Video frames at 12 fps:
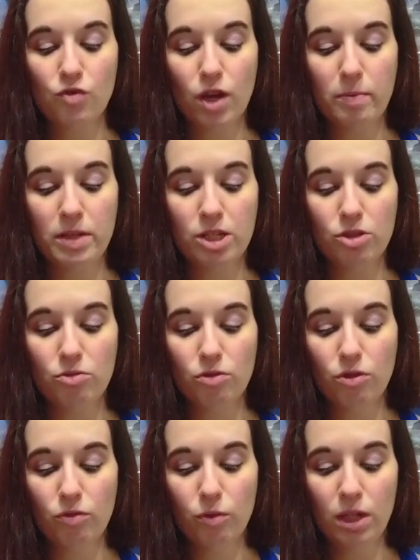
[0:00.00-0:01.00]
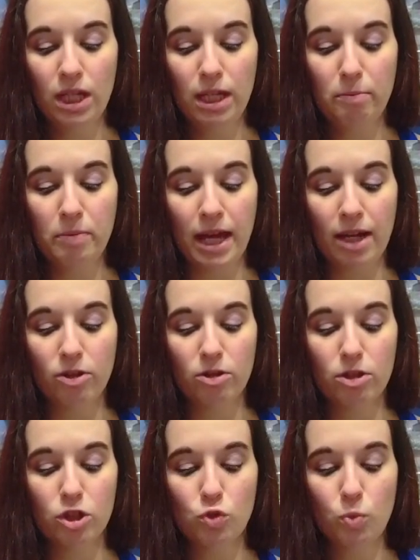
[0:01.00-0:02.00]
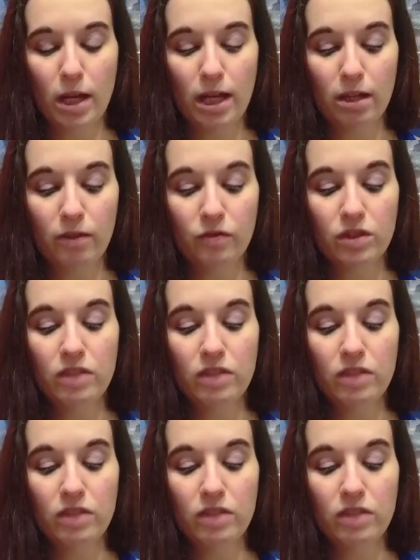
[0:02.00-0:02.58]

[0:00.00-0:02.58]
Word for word: Robin issue 3, Batgirls 12,